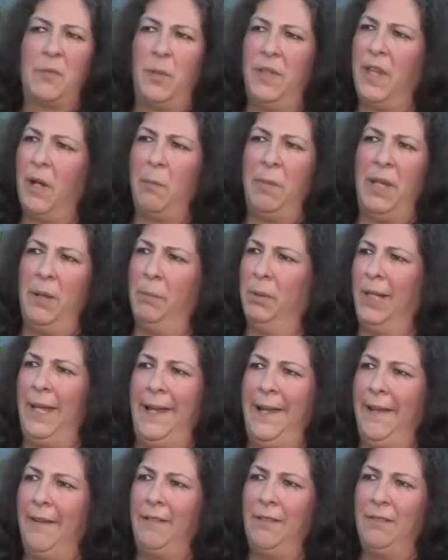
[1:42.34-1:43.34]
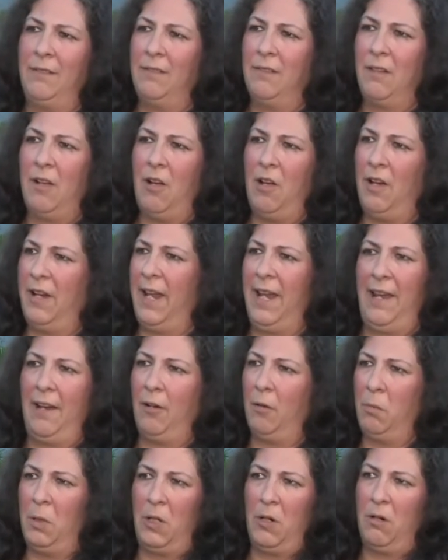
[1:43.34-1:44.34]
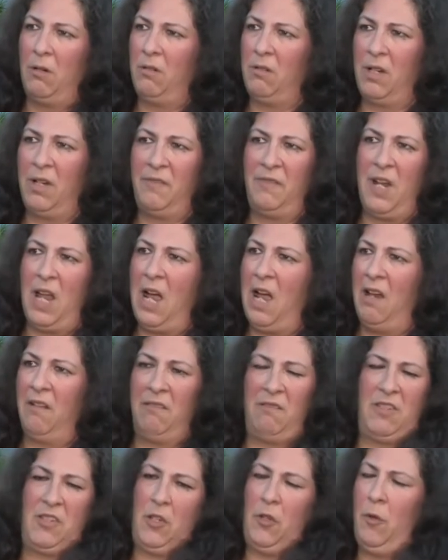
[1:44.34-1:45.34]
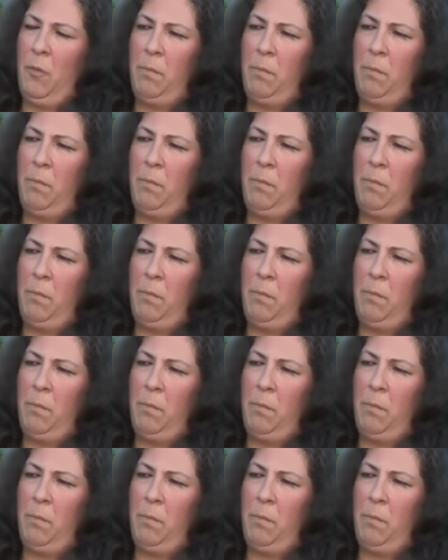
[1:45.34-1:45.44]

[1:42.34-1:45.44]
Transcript: would there be a blade on a handlebar if not to